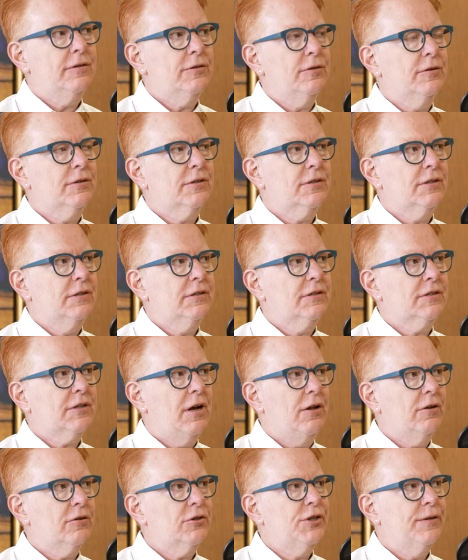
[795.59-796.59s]
So
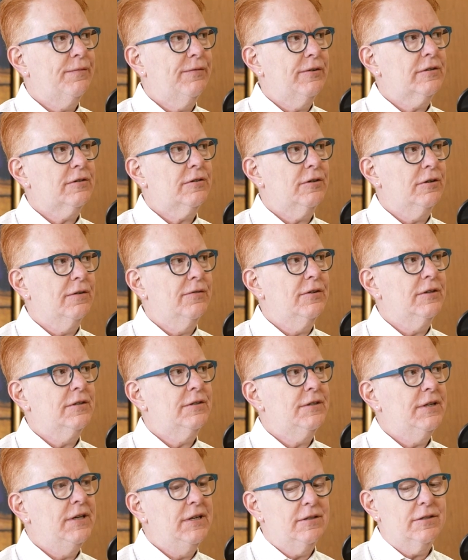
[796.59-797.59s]
Scholarship for
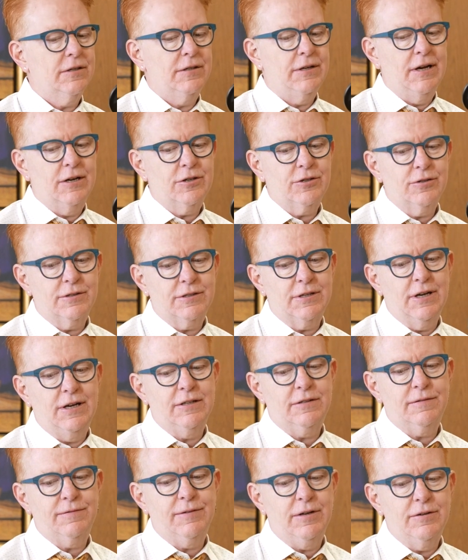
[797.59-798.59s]
Service is a National
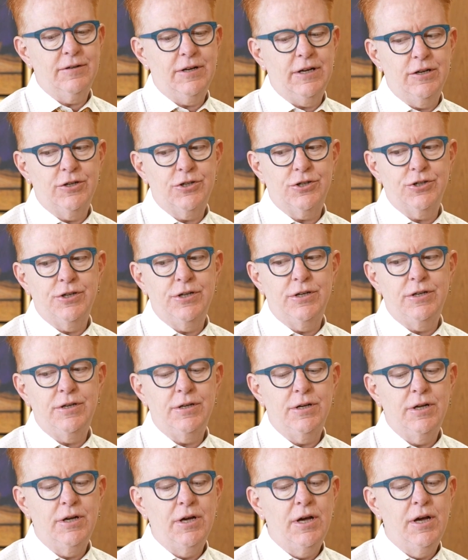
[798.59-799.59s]
Science
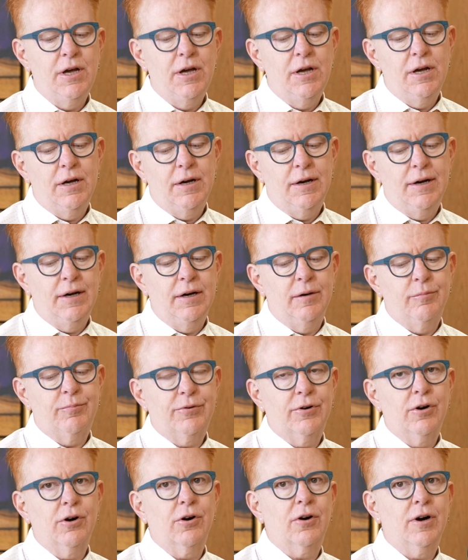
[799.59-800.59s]
Foundation
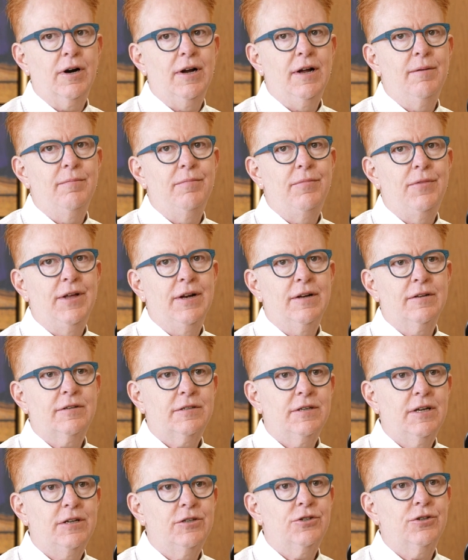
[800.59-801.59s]
program that
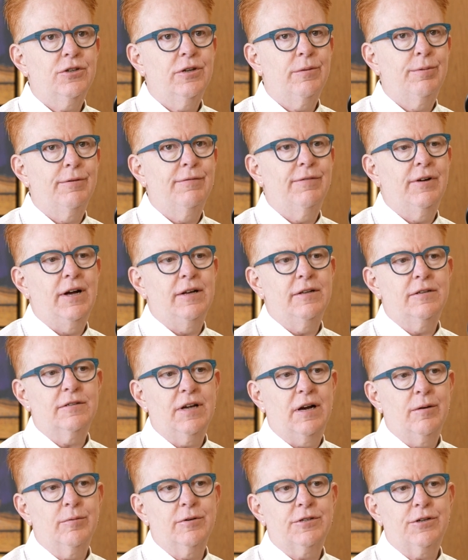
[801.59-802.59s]
essentially provides
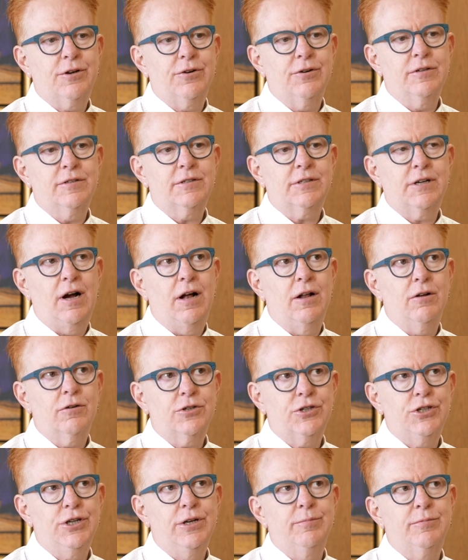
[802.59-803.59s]
cybersecurity
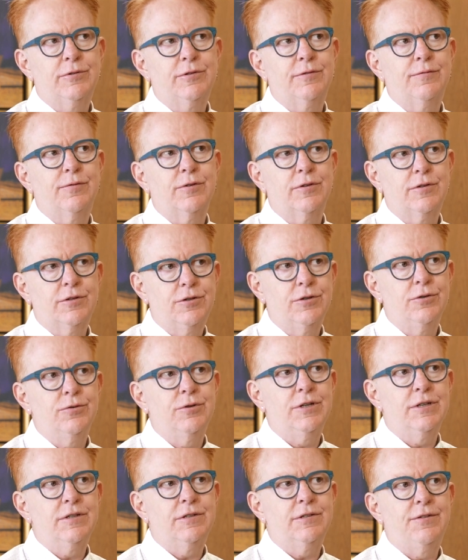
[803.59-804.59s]
scholarships for
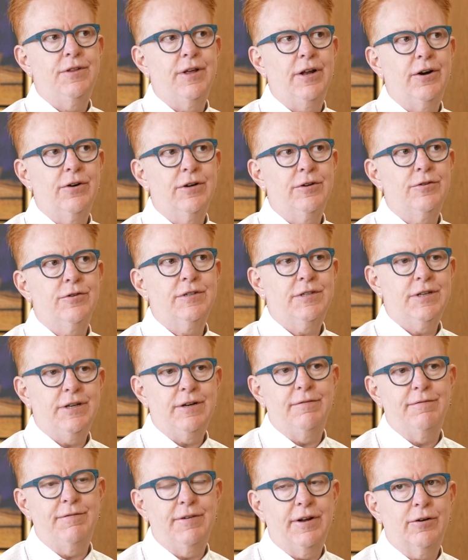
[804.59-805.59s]
students that are interested
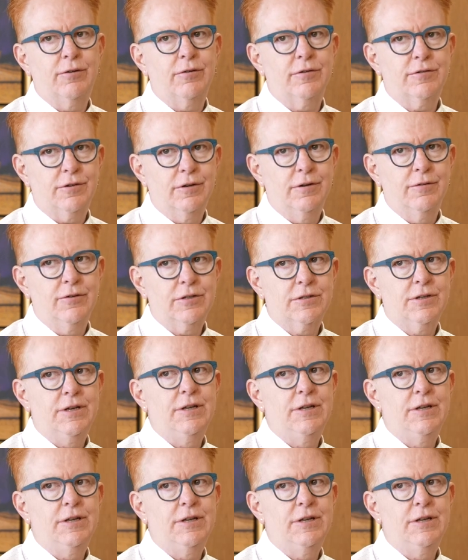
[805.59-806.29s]
in federal service.